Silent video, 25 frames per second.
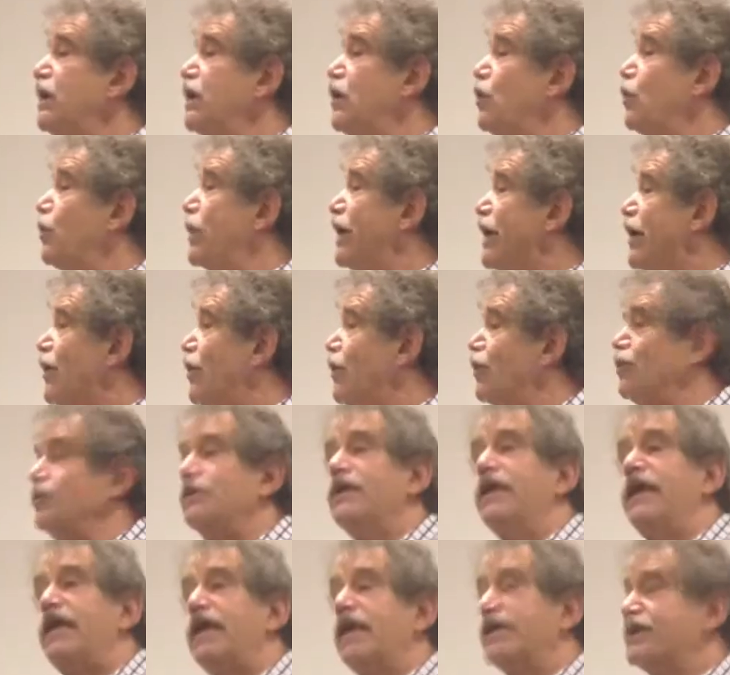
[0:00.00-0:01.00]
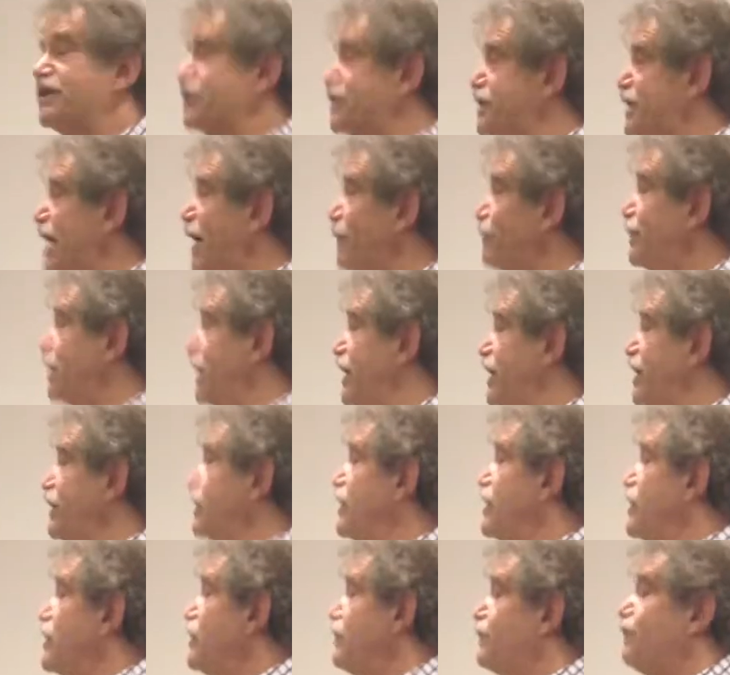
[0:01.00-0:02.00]
We are only accepting
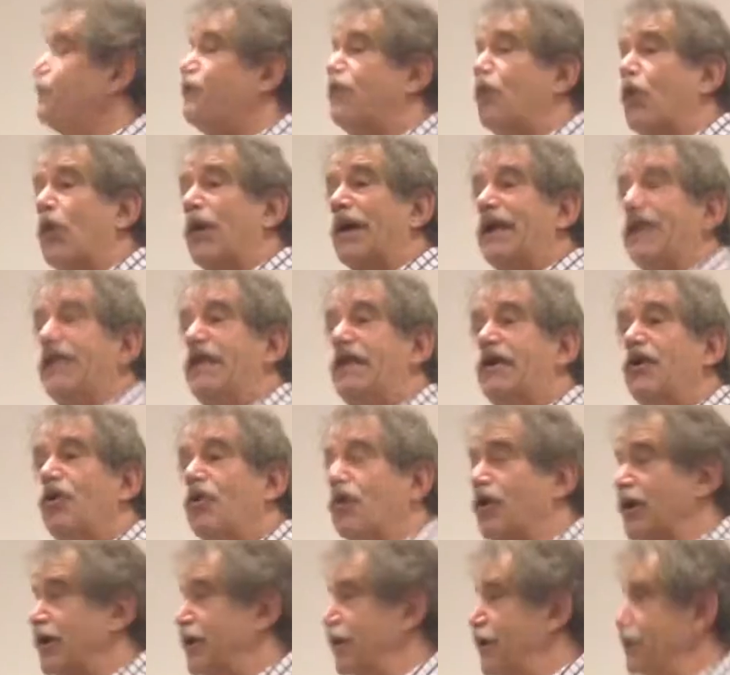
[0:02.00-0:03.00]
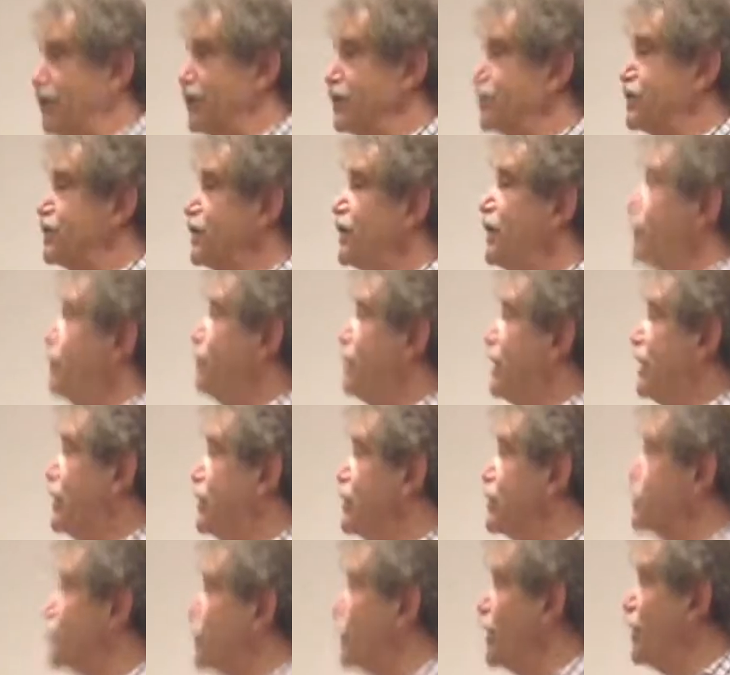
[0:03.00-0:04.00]
40 orders
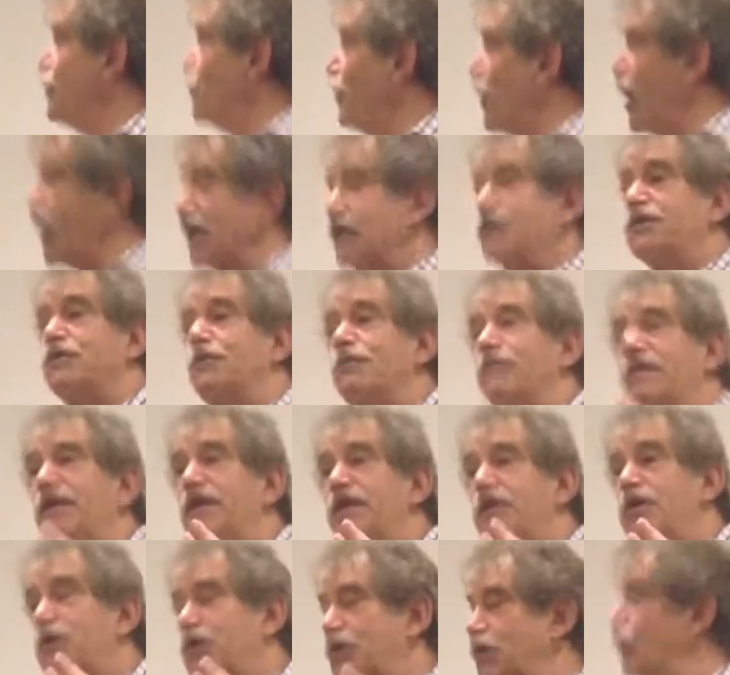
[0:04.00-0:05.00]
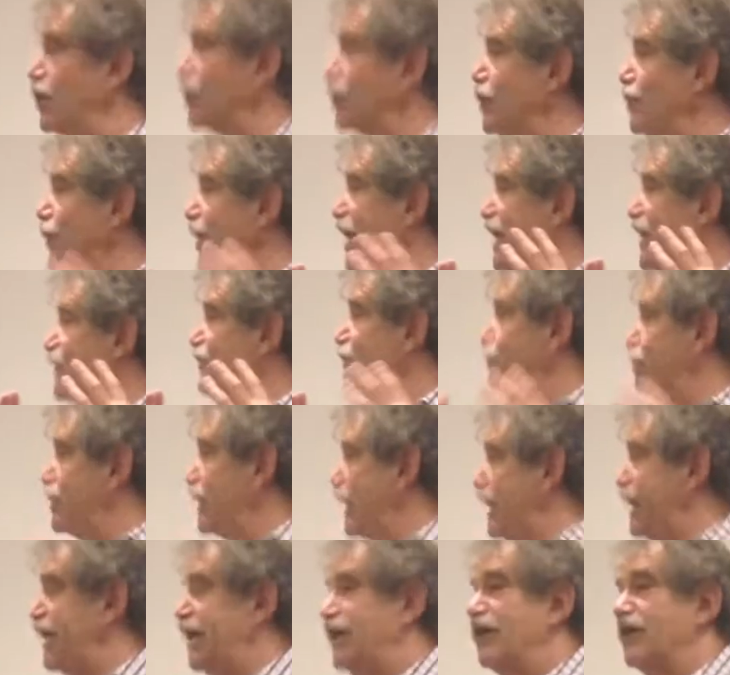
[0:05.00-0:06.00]
because we want to be sure we have
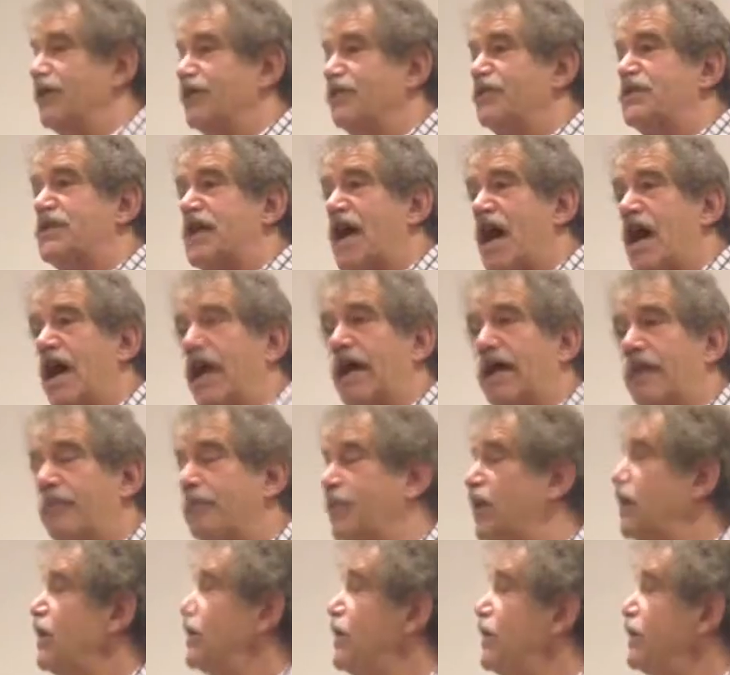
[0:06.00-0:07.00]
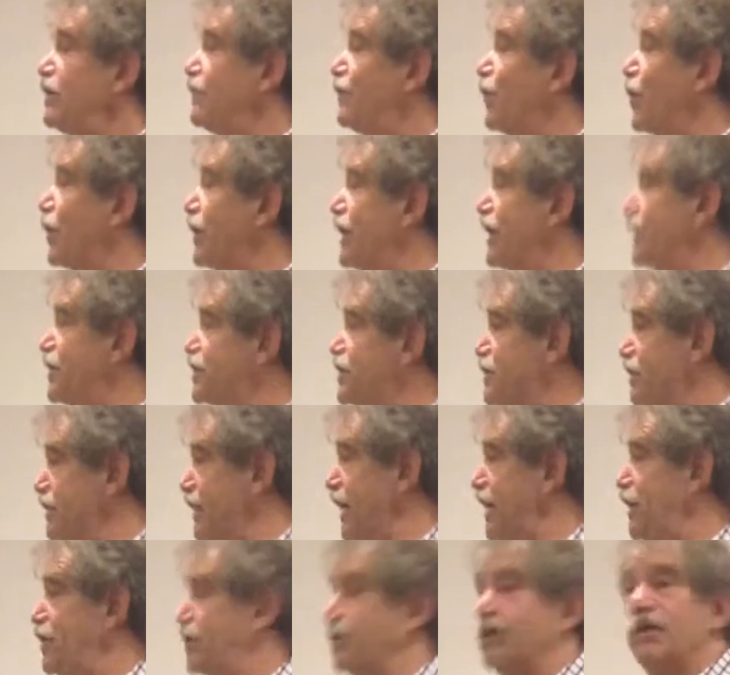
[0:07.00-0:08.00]
plenty of time for
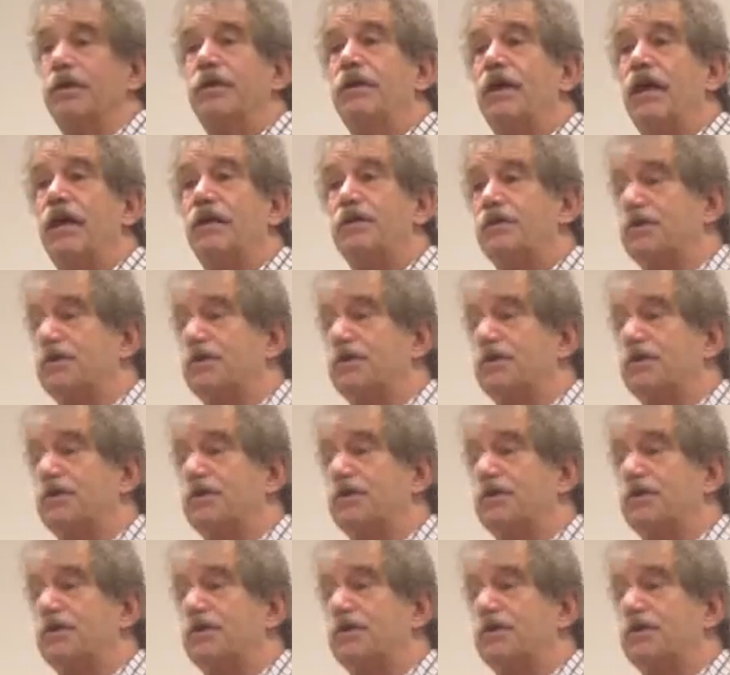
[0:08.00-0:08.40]
installation and